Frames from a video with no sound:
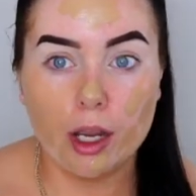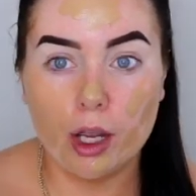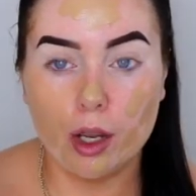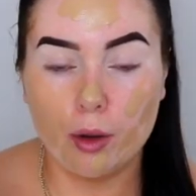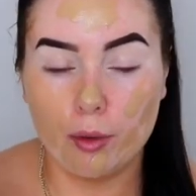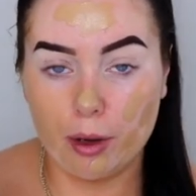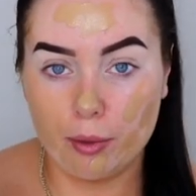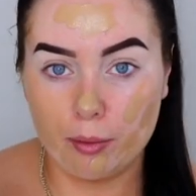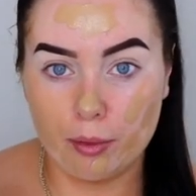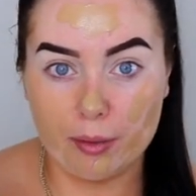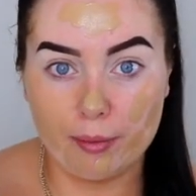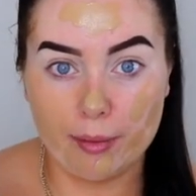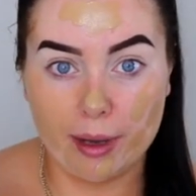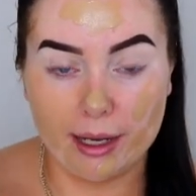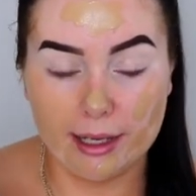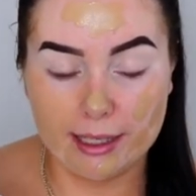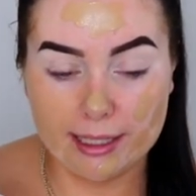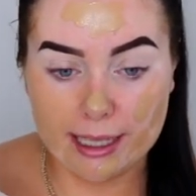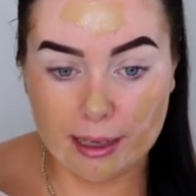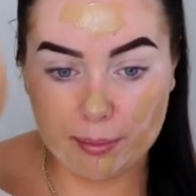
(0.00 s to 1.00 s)
Going in with
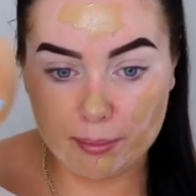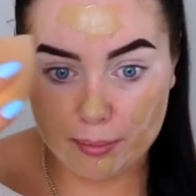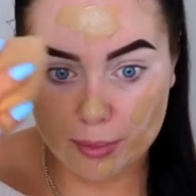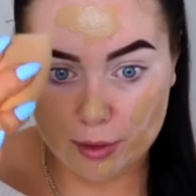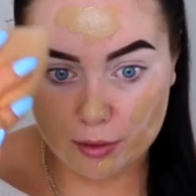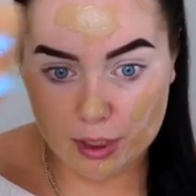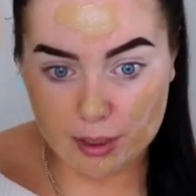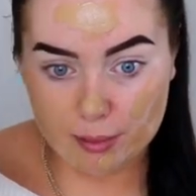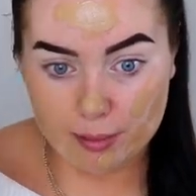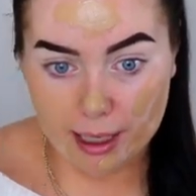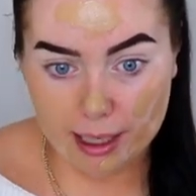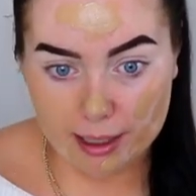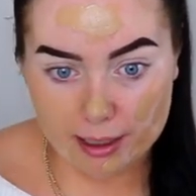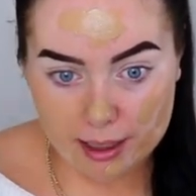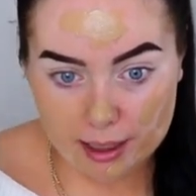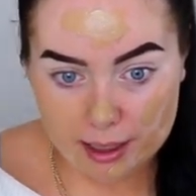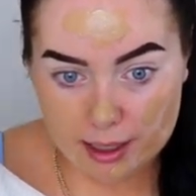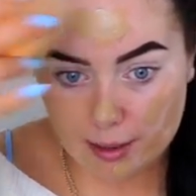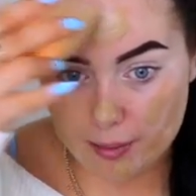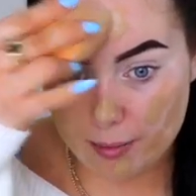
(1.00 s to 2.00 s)
my damp beauty
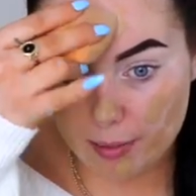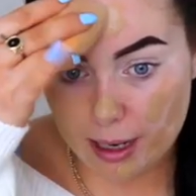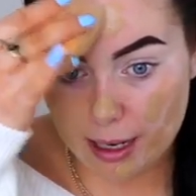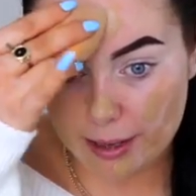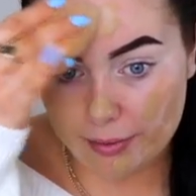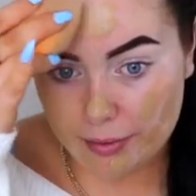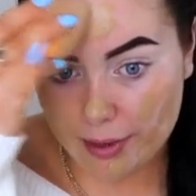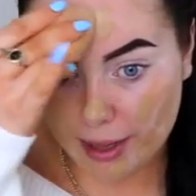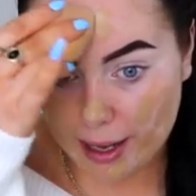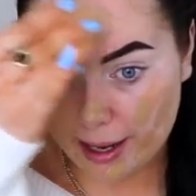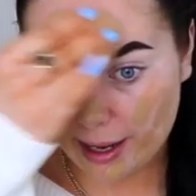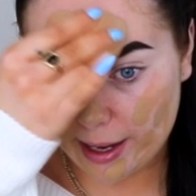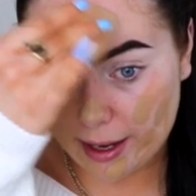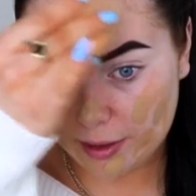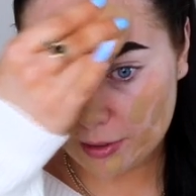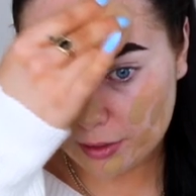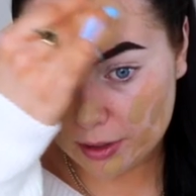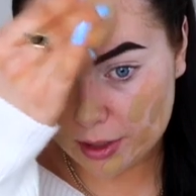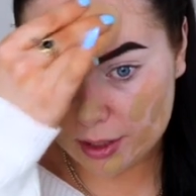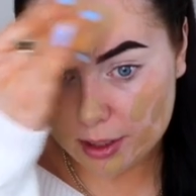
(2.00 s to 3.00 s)
blender to blend that
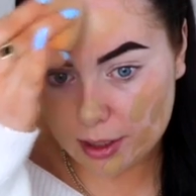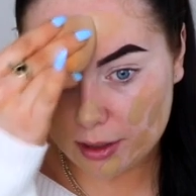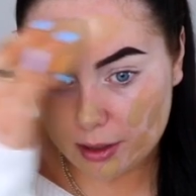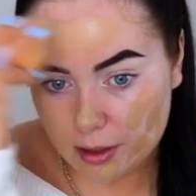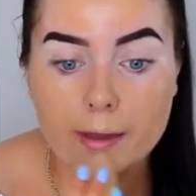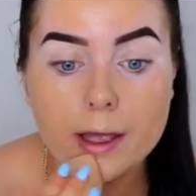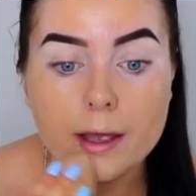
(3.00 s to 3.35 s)
out.